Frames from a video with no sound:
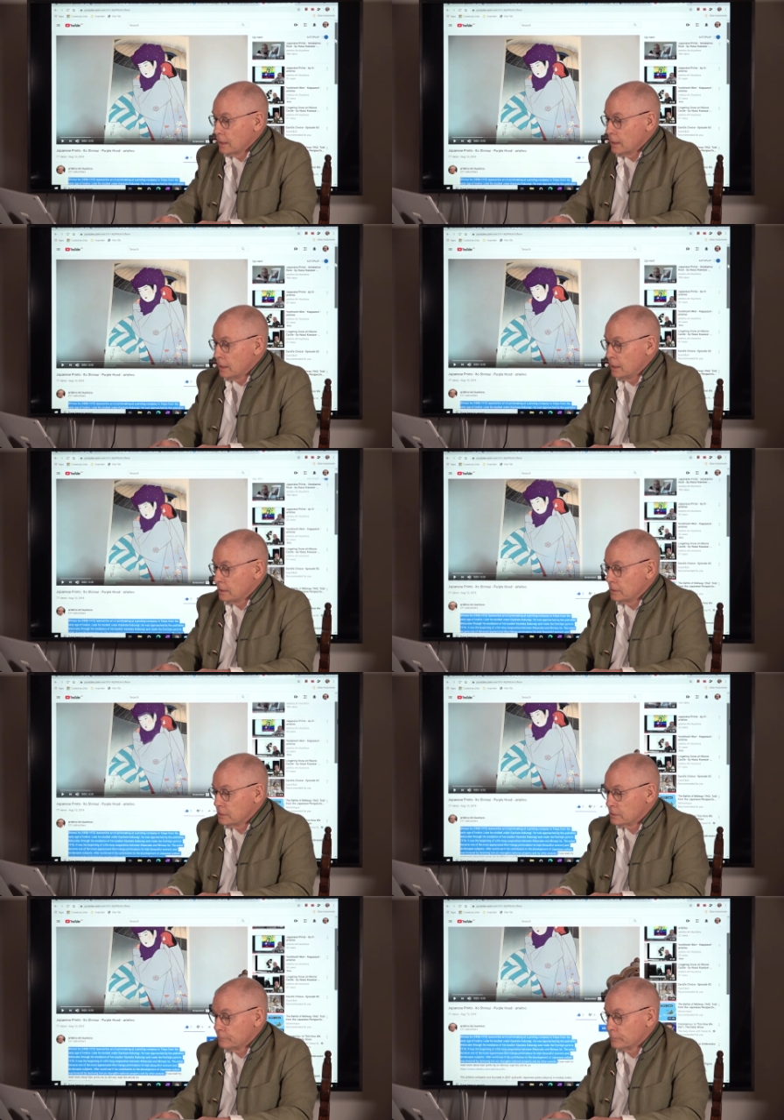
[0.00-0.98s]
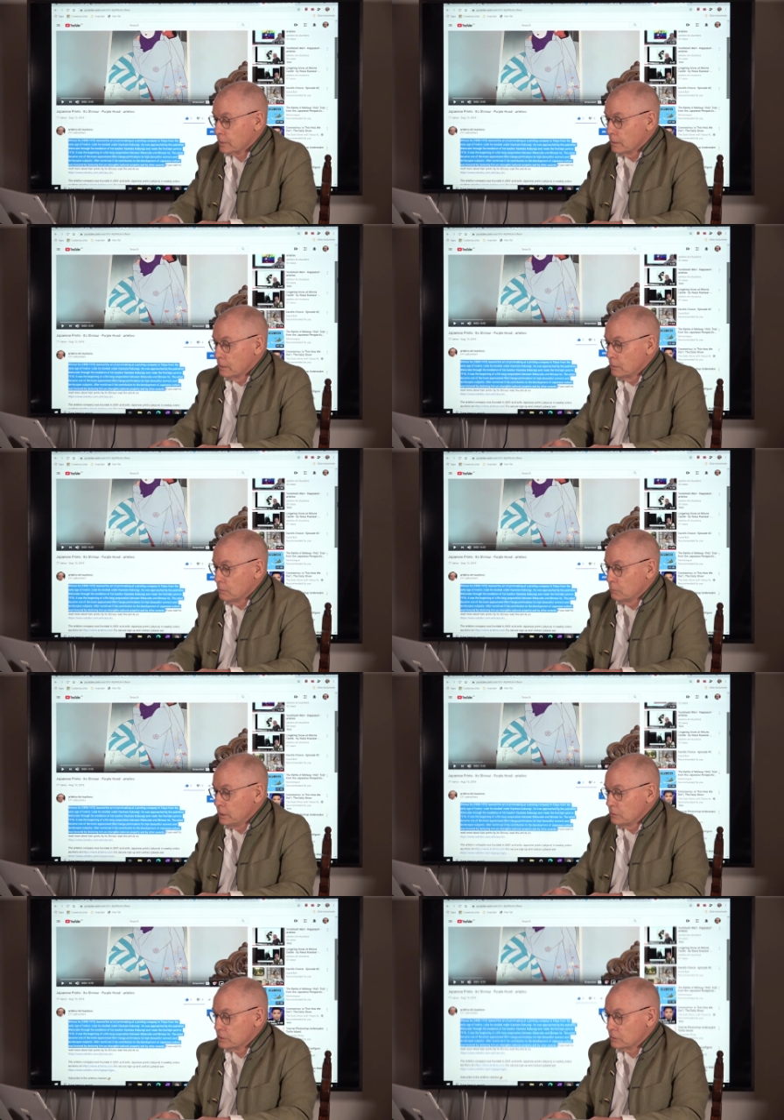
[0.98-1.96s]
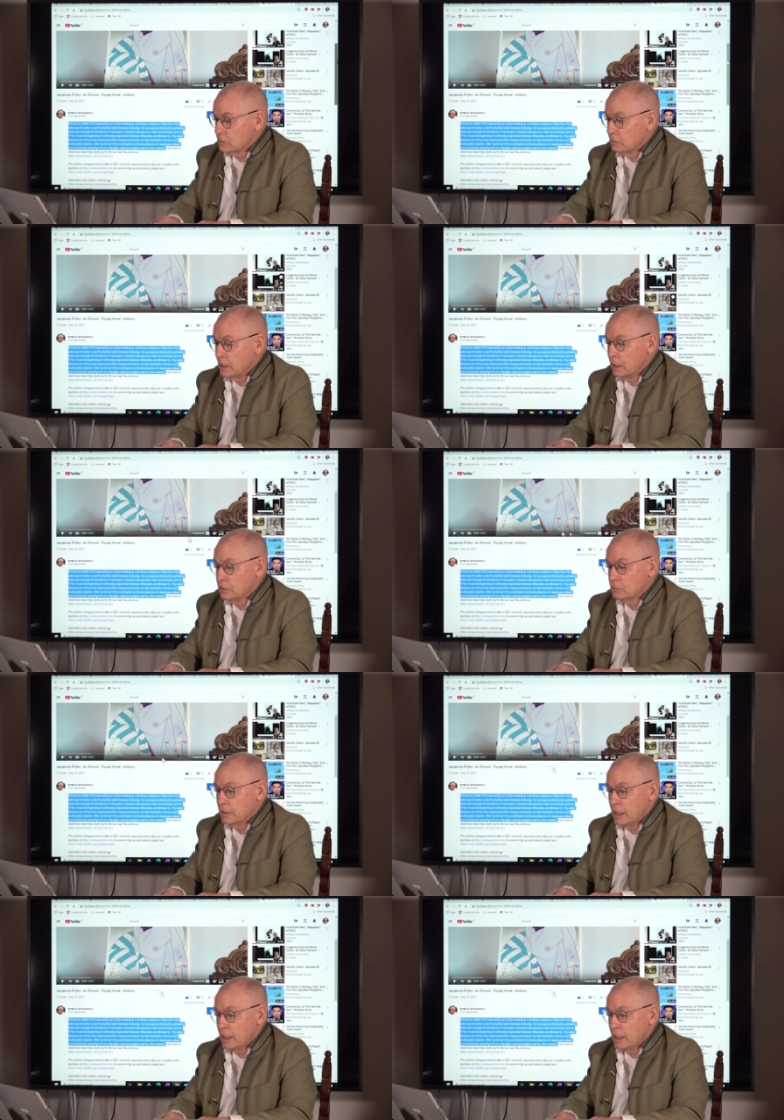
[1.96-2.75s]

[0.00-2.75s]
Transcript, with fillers: And we also try to